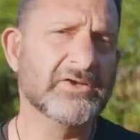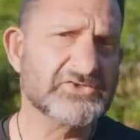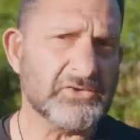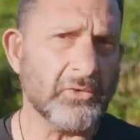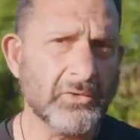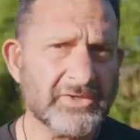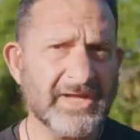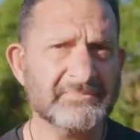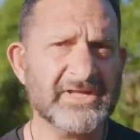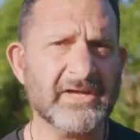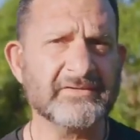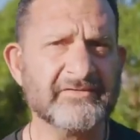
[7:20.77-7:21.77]
It's all
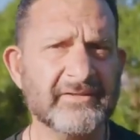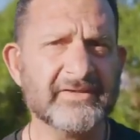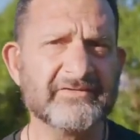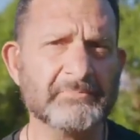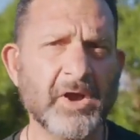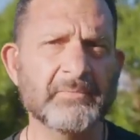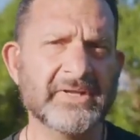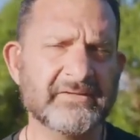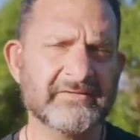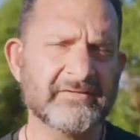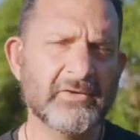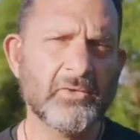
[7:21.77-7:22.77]
come down to this moment.
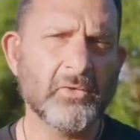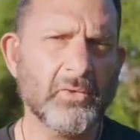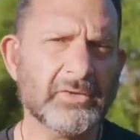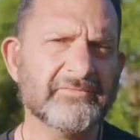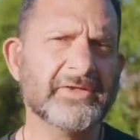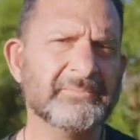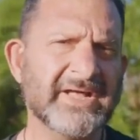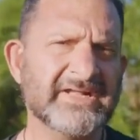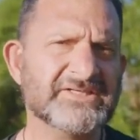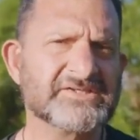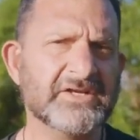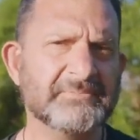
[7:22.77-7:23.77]
All of the
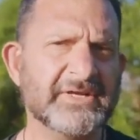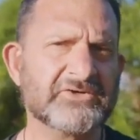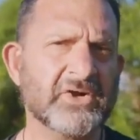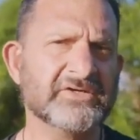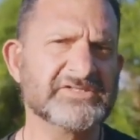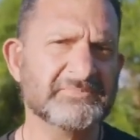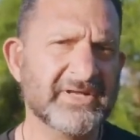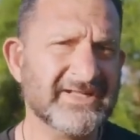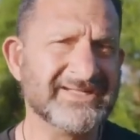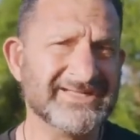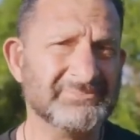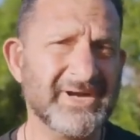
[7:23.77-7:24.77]
money is going to be
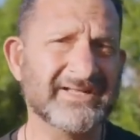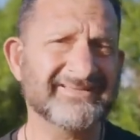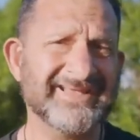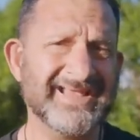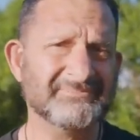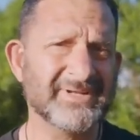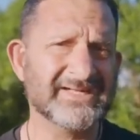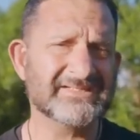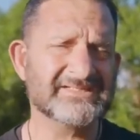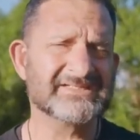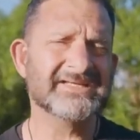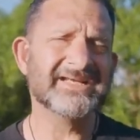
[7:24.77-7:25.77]
transmitted in about 10
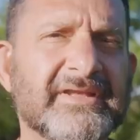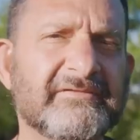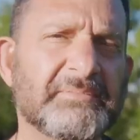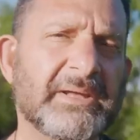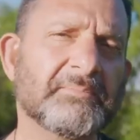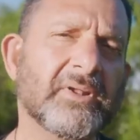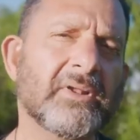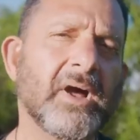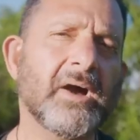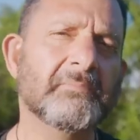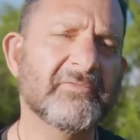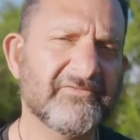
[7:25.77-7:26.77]
minutes. These people
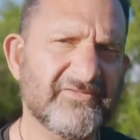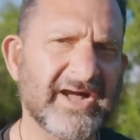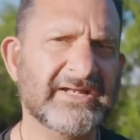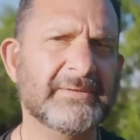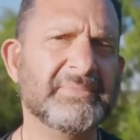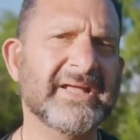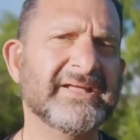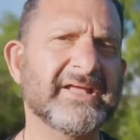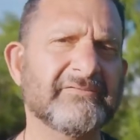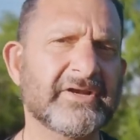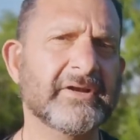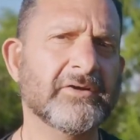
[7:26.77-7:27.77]
are finally being
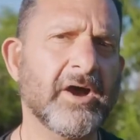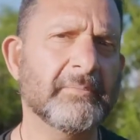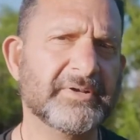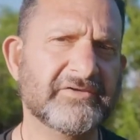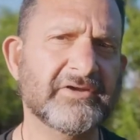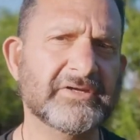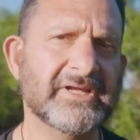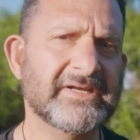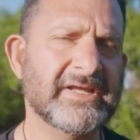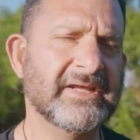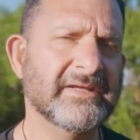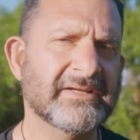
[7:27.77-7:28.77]
given an
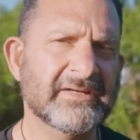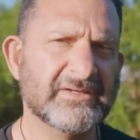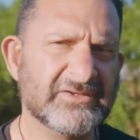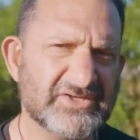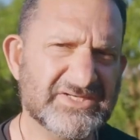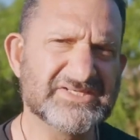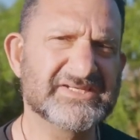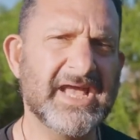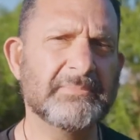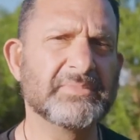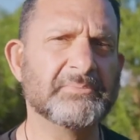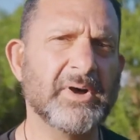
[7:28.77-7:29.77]
opportunity to
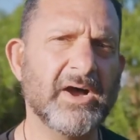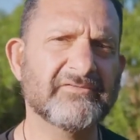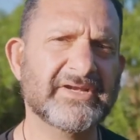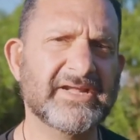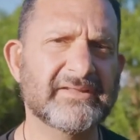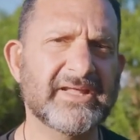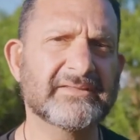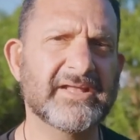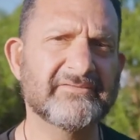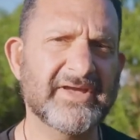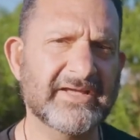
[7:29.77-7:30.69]
escape the poverty that they've